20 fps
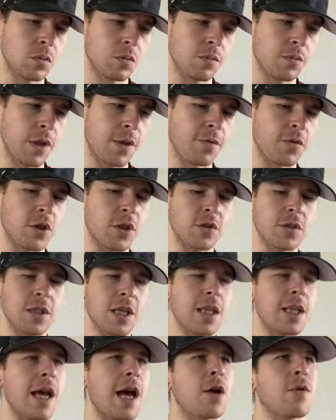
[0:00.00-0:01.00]
They've just,
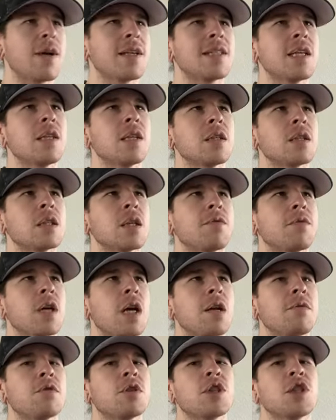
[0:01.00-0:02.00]
how do I say this? They've
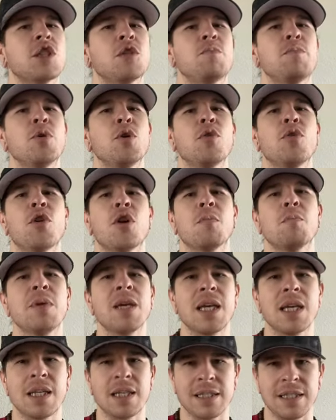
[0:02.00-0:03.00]
kind of just spilled their
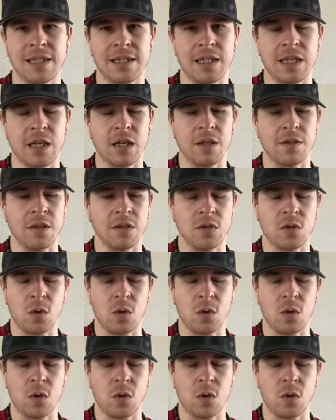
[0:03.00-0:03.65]
beans at the end of this,